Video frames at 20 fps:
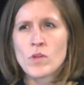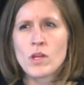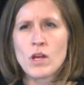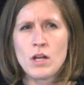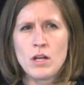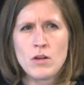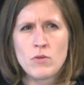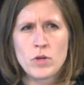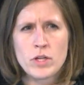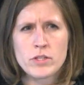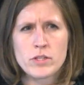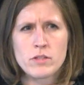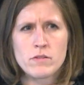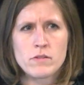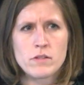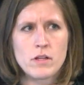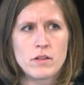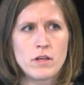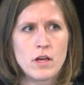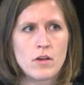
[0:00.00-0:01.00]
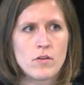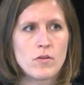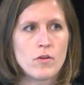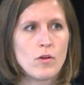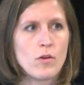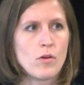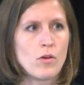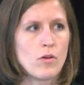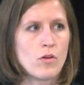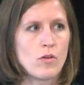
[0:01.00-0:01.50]
Any questions on that?
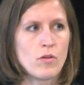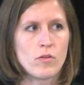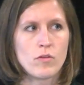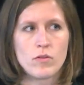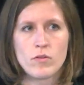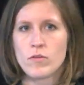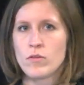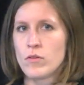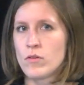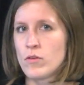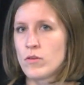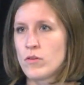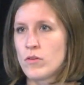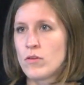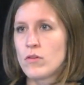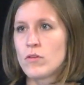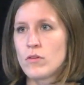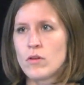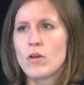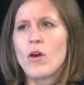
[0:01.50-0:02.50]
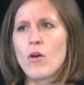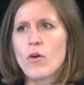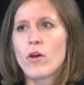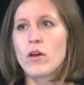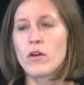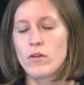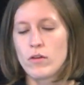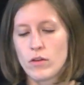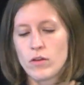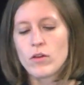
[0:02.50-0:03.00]
Okay.